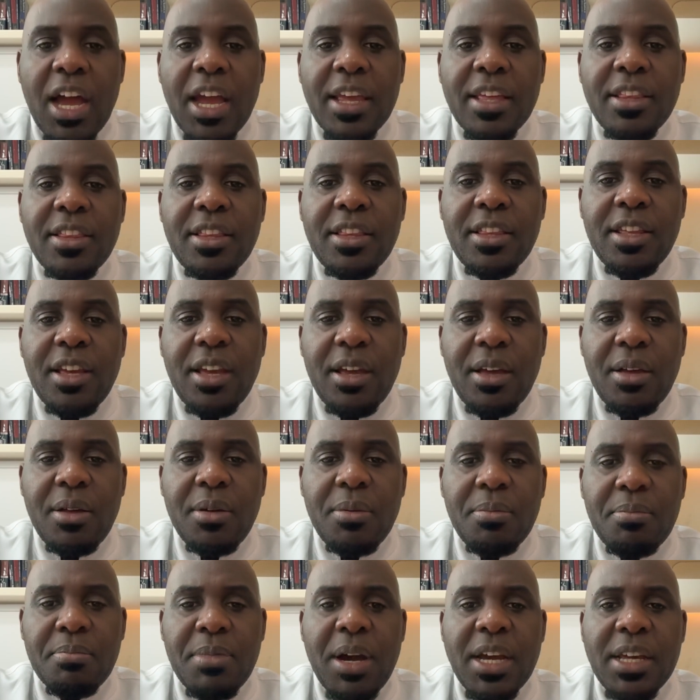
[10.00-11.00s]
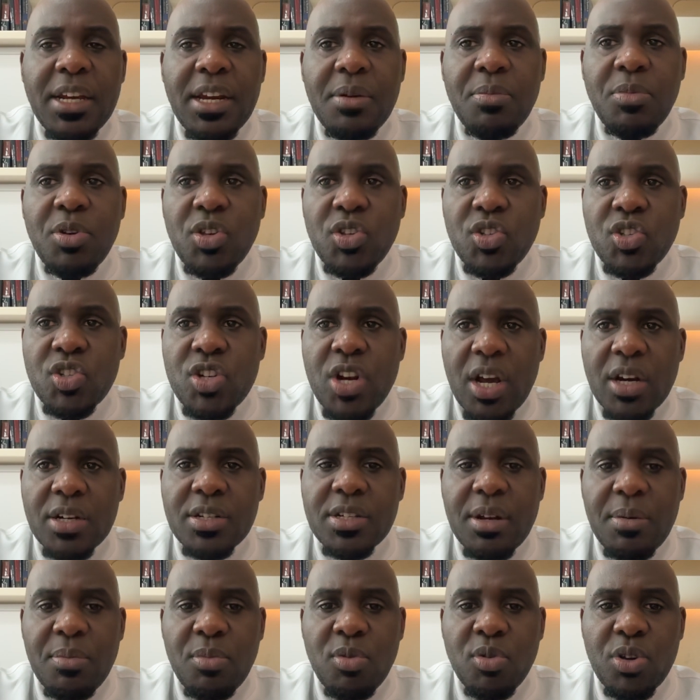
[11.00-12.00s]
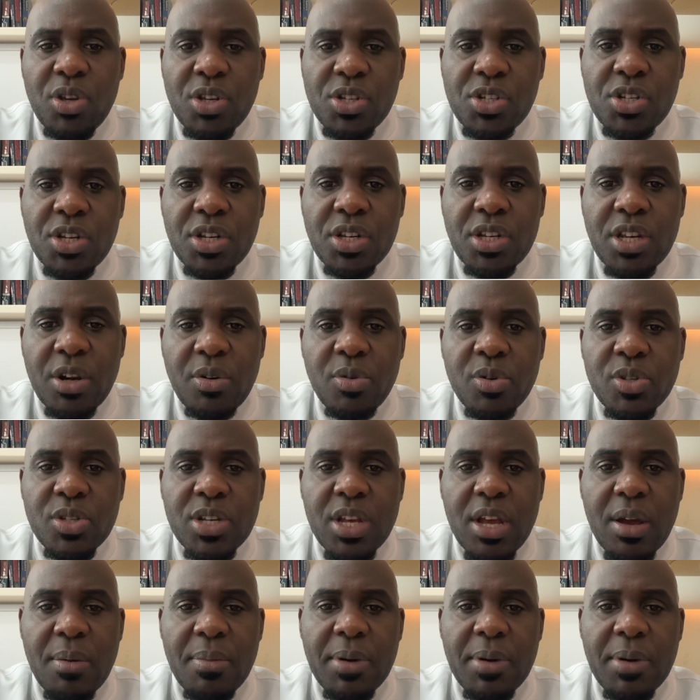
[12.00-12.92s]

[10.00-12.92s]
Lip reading: Hi, my name is Dr. Mugisha Kyaruzi.